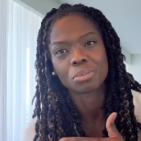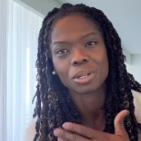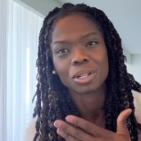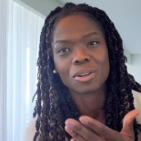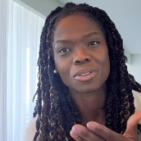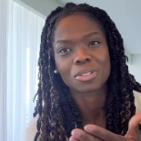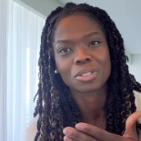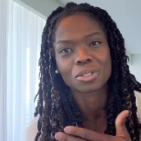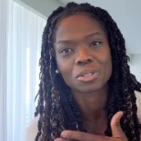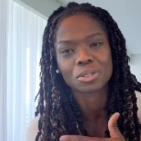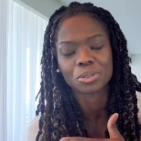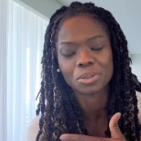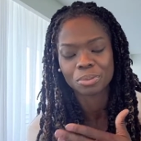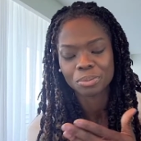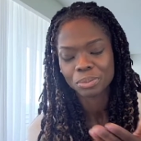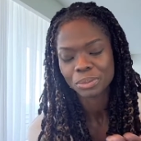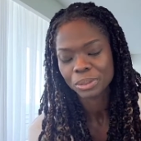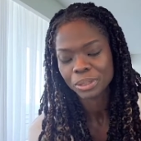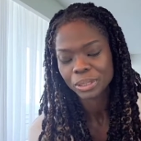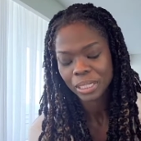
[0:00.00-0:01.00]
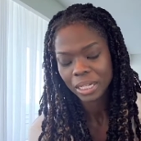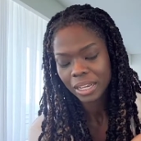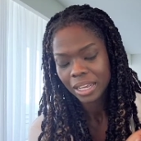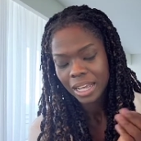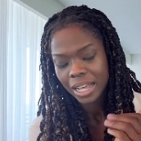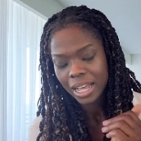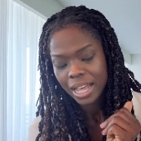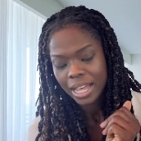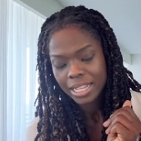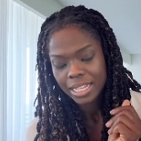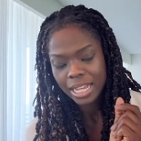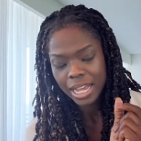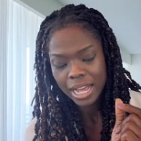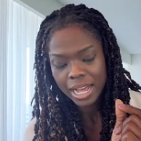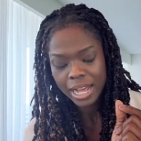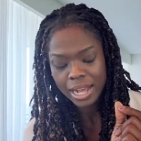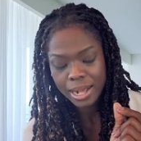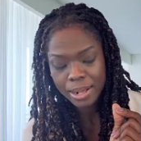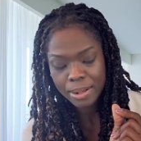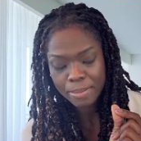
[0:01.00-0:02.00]
belongs to
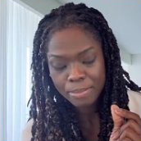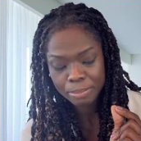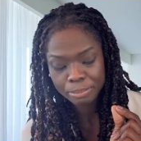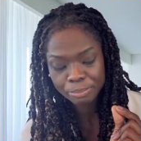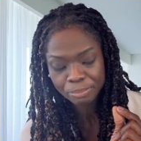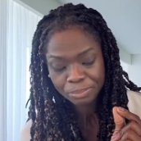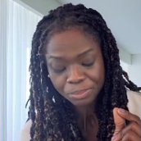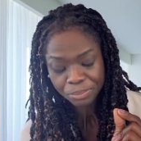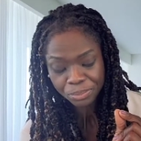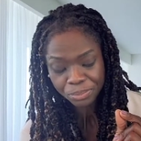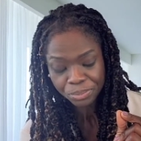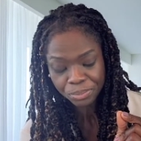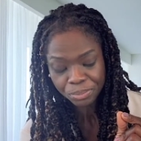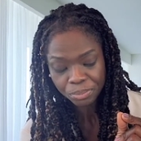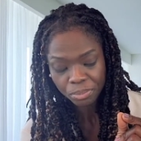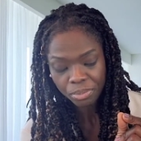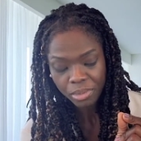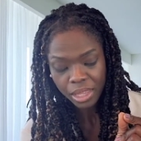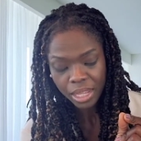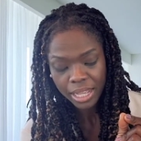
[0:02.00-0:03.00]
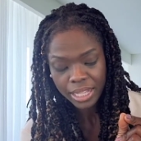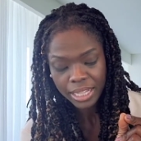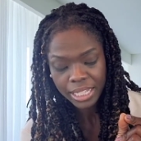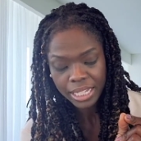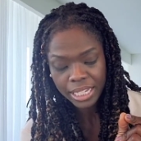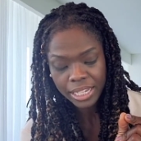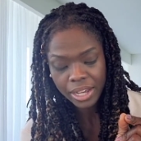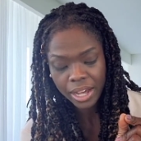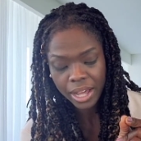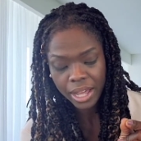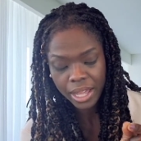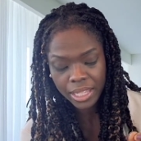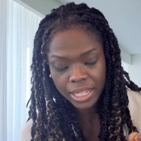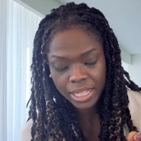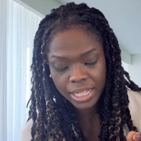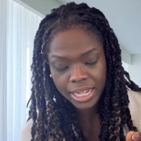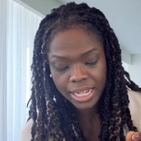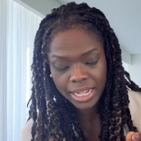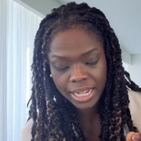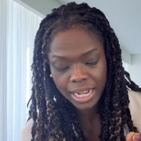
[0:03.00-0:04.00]
um the other
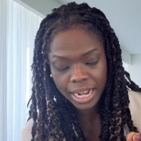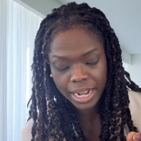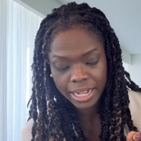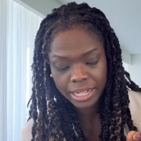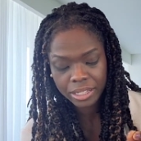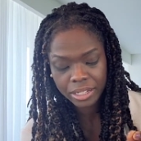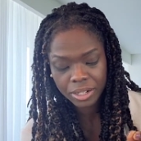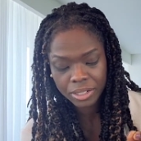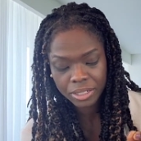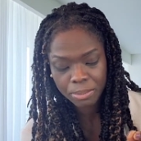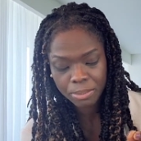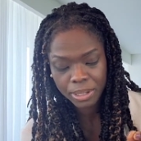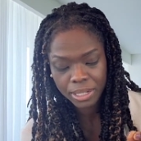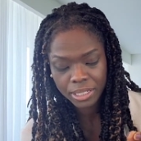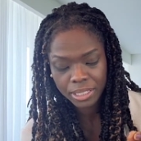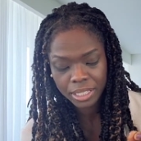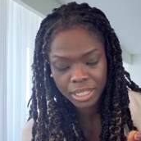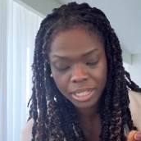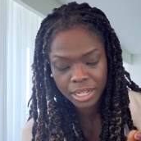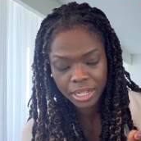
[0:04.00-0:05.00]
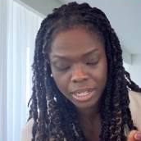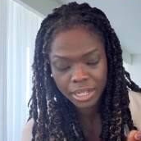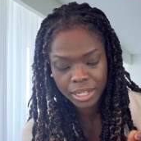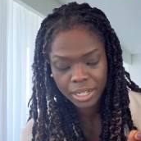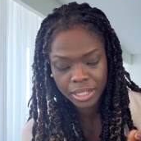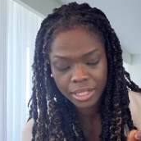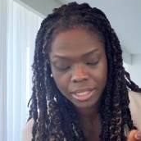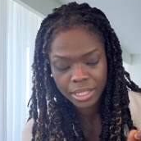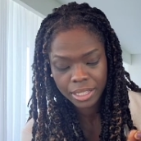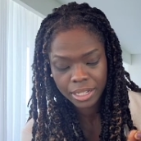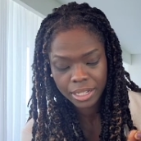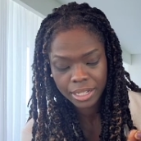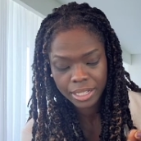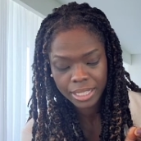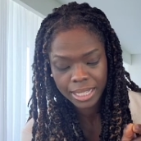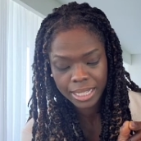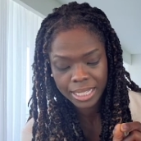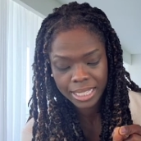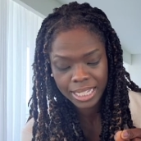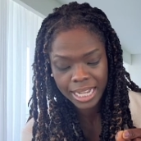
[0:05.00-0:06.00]
thing I talked about uh, the
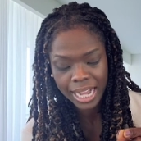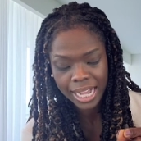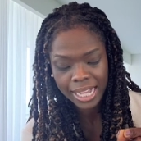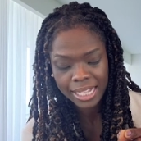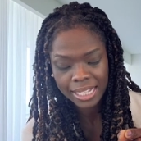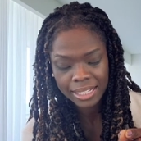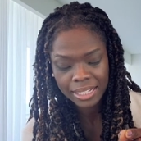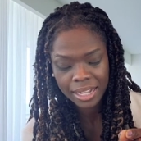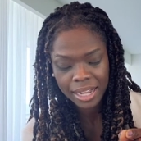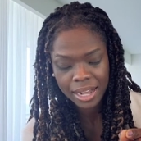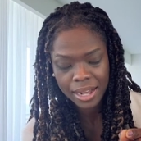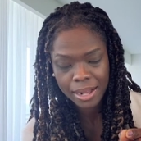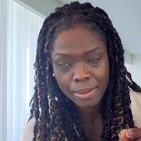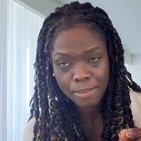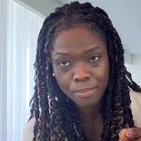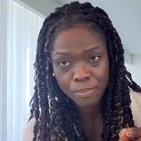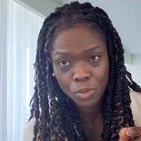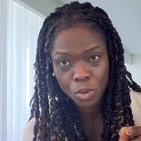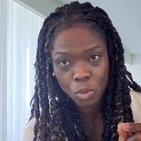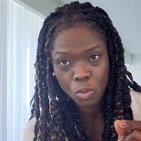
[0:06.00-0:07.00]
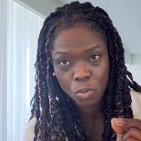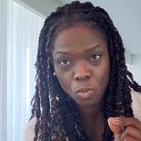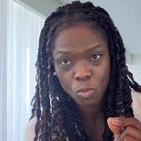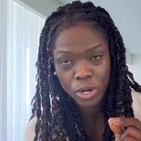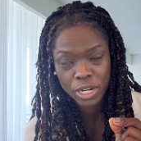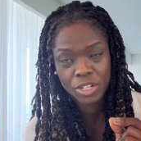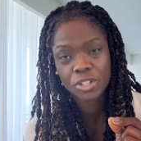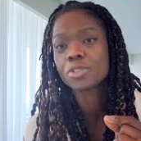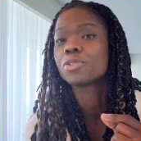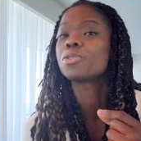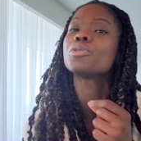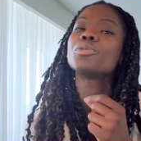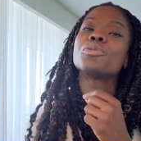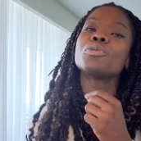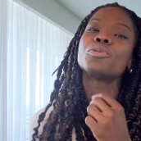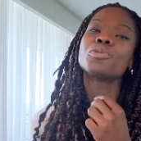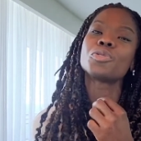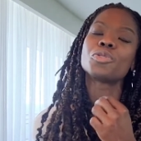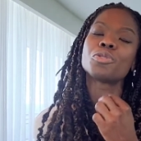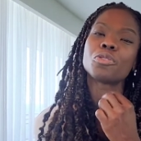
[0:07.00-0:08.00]
the style um, when
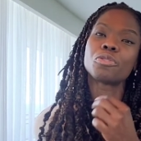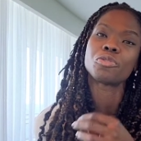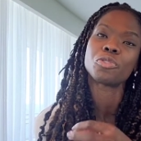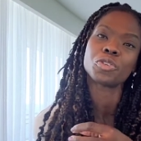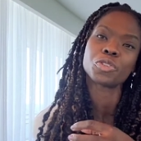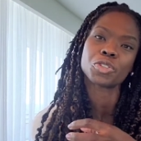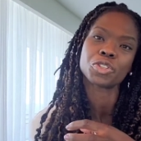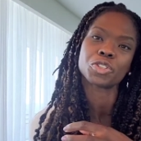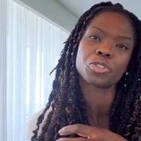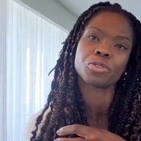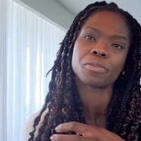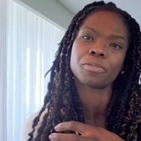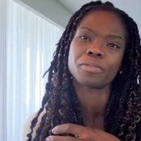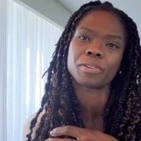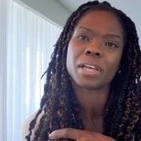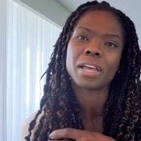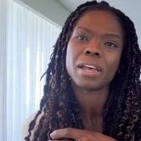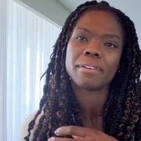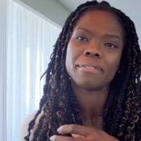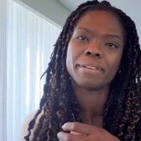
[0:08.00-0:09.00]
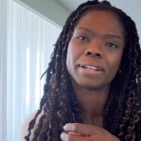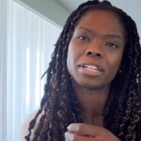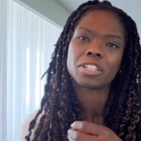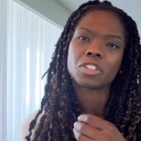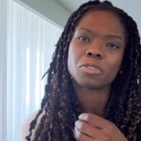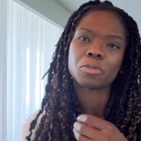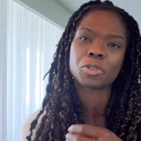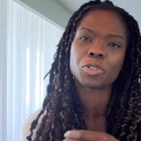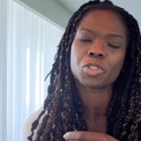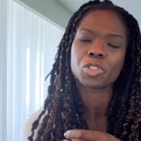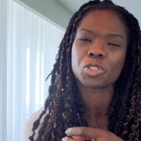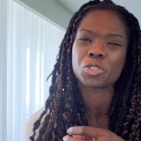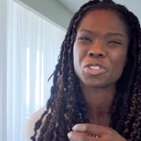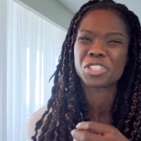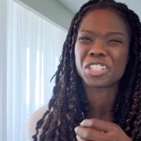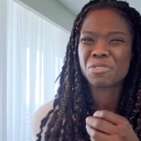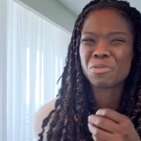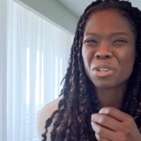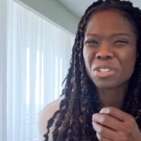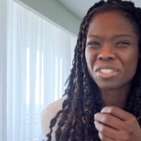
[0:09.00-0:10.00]
you do a photo shoot fitness photo shoot
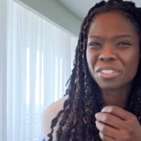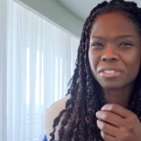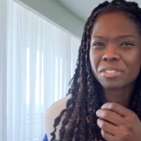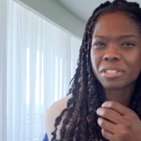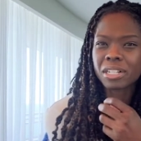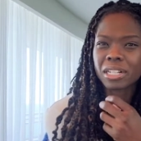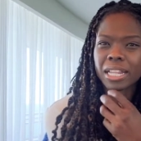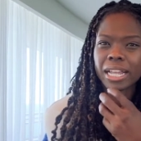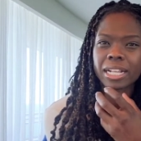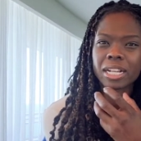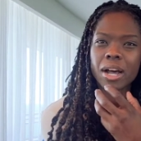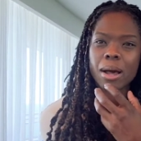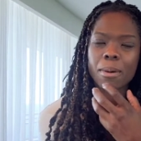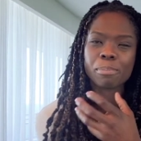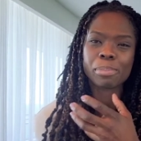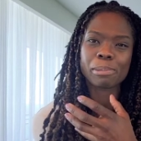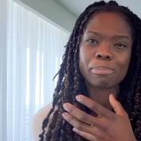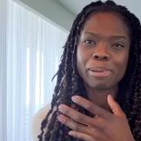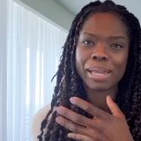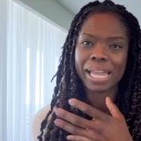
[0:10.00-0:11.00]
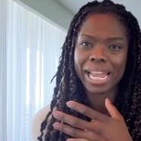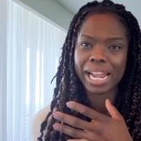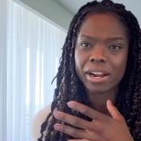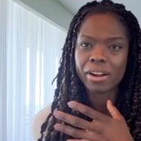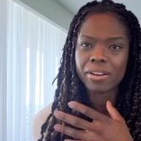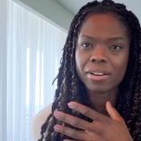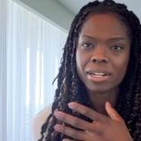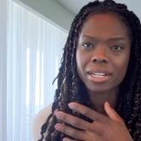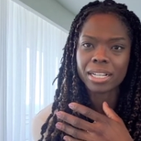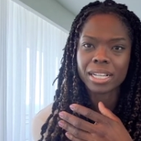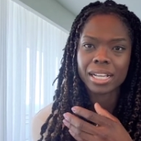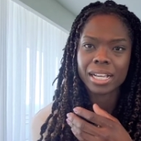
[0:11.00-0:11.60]
you want to like come prepared